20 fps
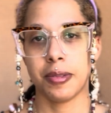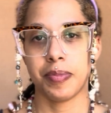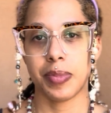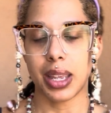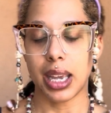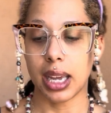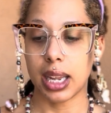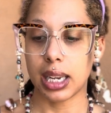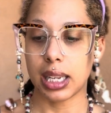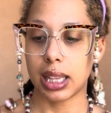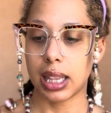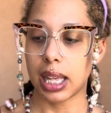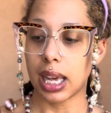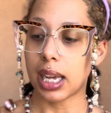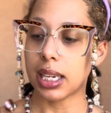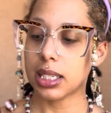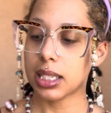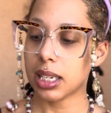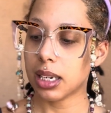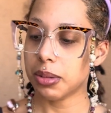and
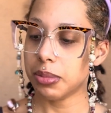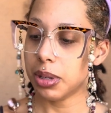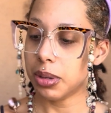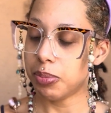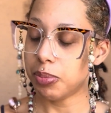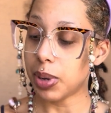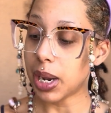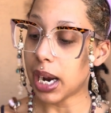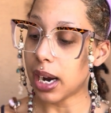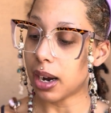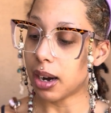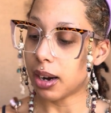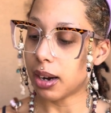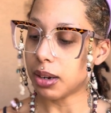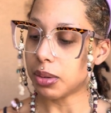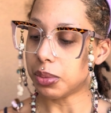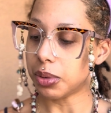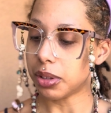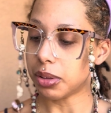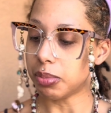that's going to be
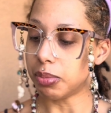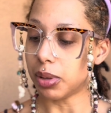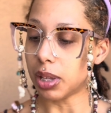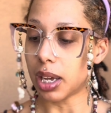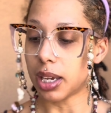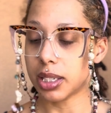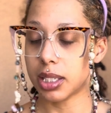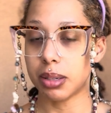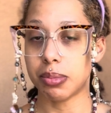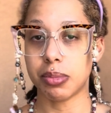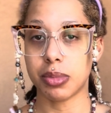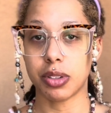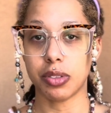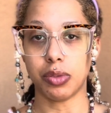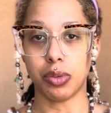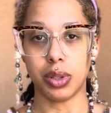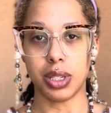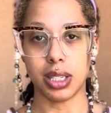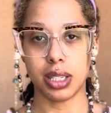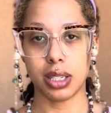paired with blossoms of
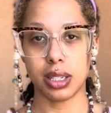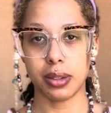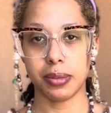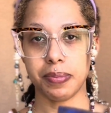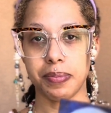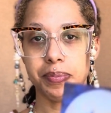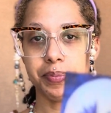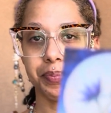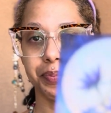wisdom.